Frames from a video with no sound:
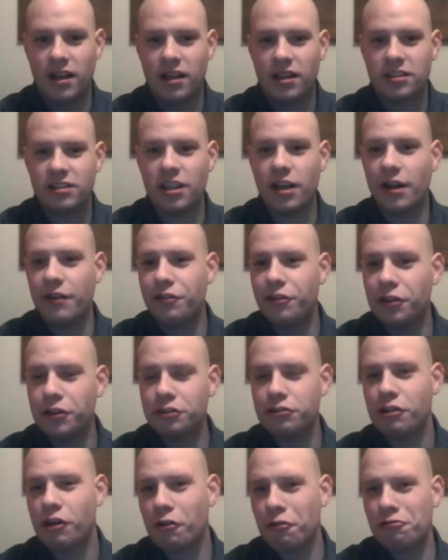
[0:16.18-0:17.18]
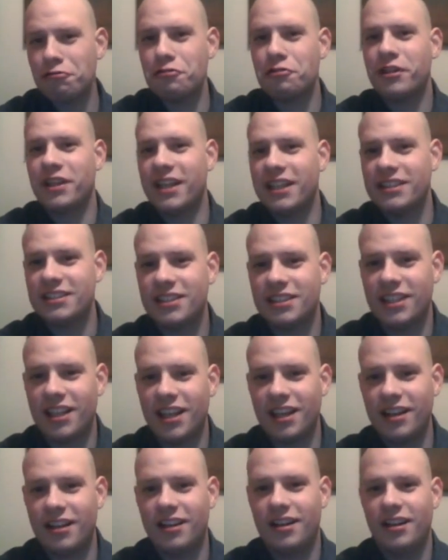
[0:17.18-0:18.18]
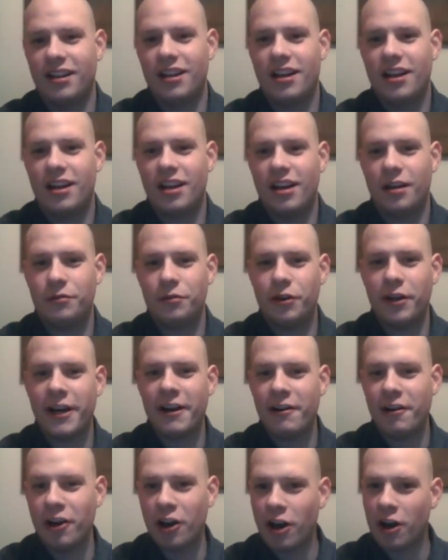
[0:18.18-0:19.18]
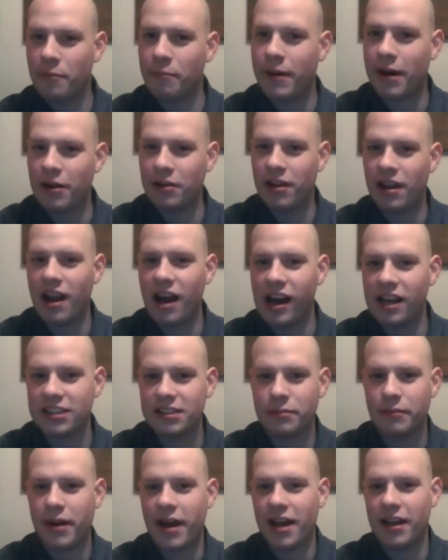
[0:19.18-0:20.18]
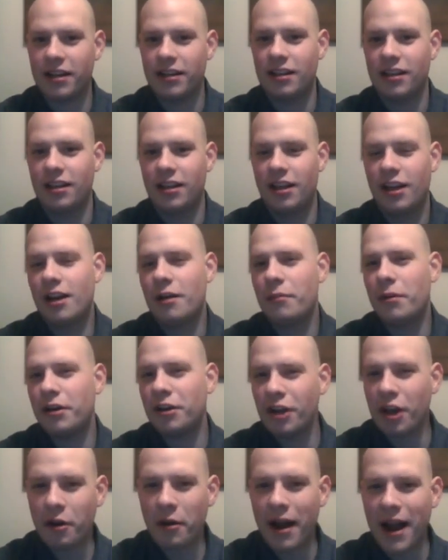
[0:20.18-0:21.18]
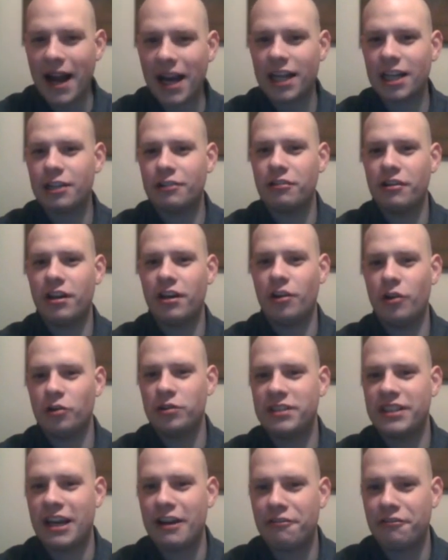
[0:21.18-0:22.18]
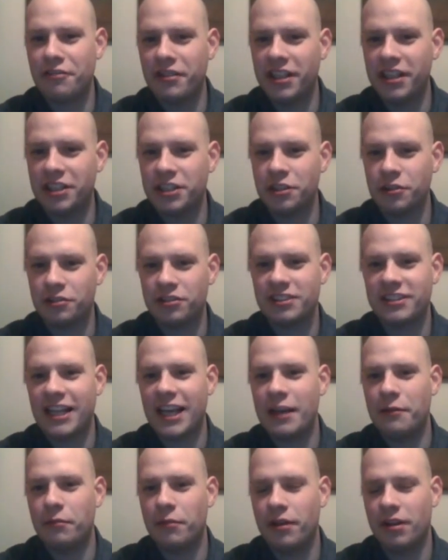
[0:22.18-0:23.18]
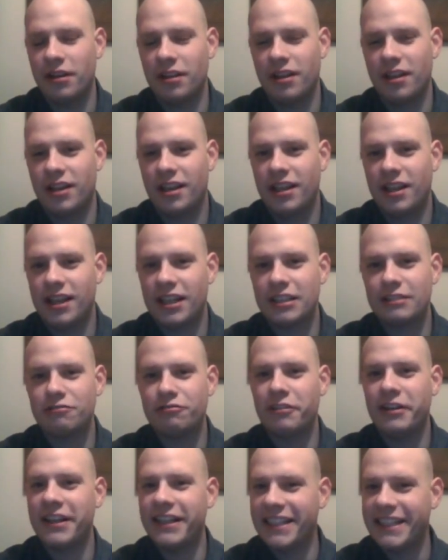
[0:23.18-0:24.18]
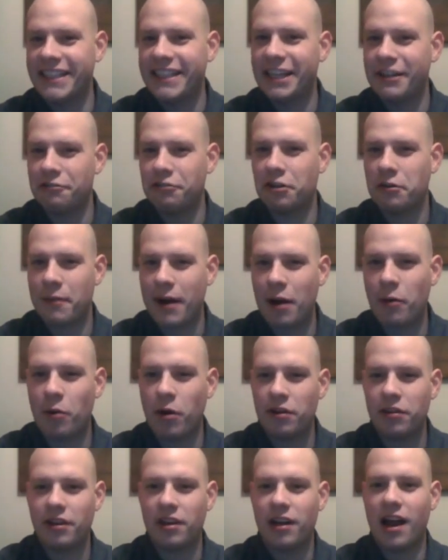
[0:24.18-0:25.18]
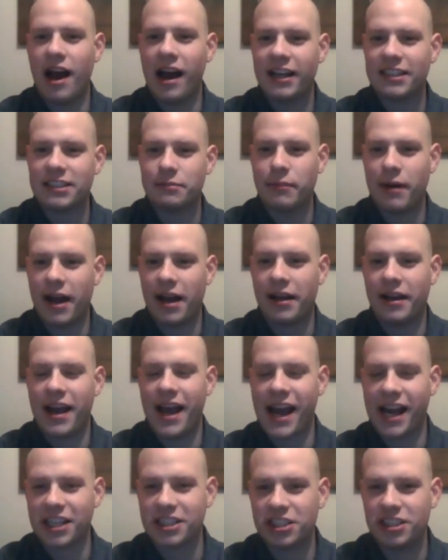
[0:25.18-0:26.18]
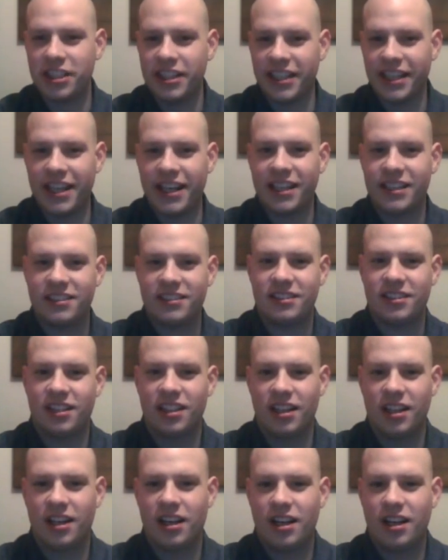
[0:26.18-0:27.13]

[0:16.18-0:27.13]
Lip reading: So if you troll through the internet, you'll hear a lot about the last man, but no accurate or definition or statement is really given about what the last man actually is.